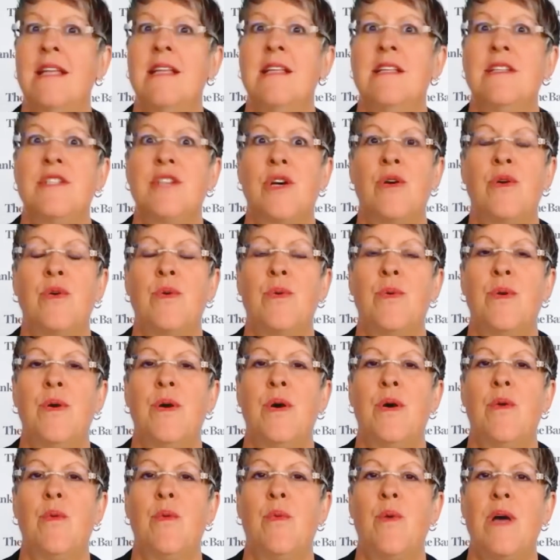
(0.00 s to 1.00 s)
so
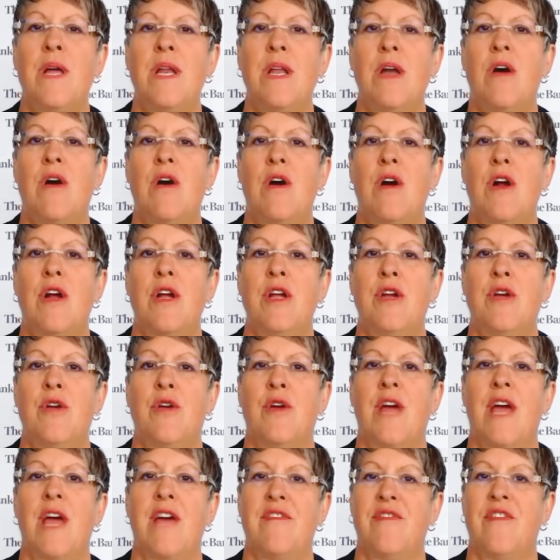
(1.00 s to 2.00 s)
what are
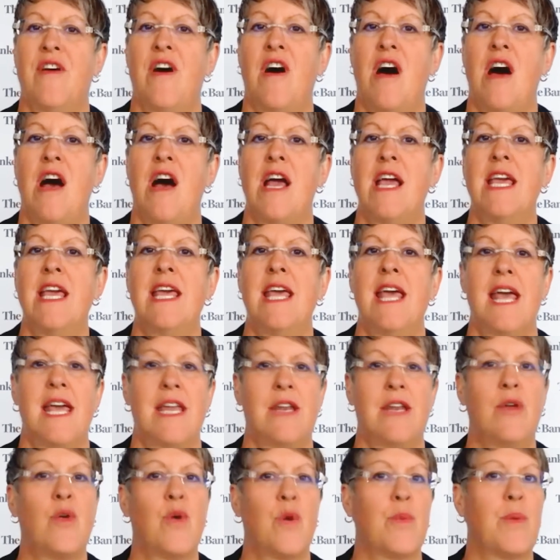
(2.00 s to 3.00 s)
your FI
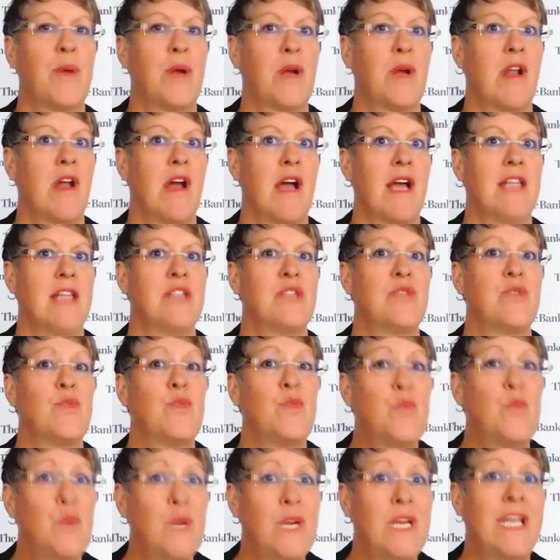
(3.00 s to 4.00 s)
and corporate clients
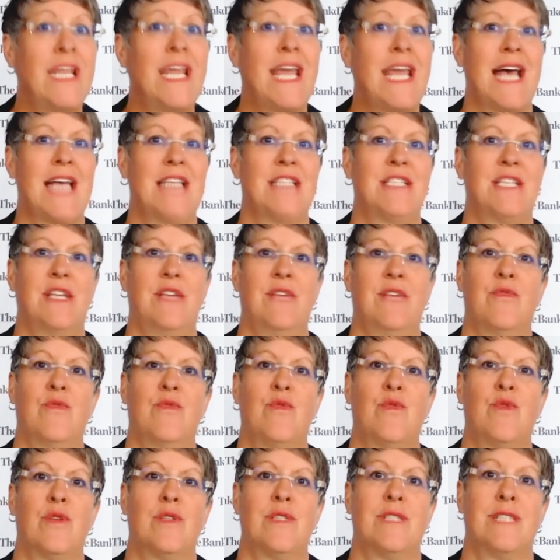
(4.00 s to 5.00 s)
really asking
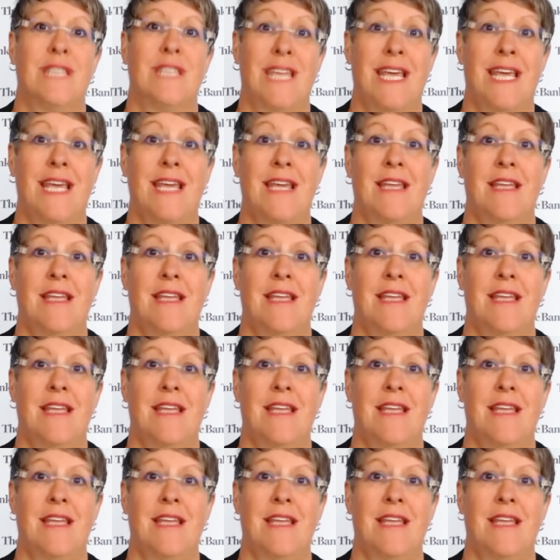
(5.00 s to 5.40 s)
for today?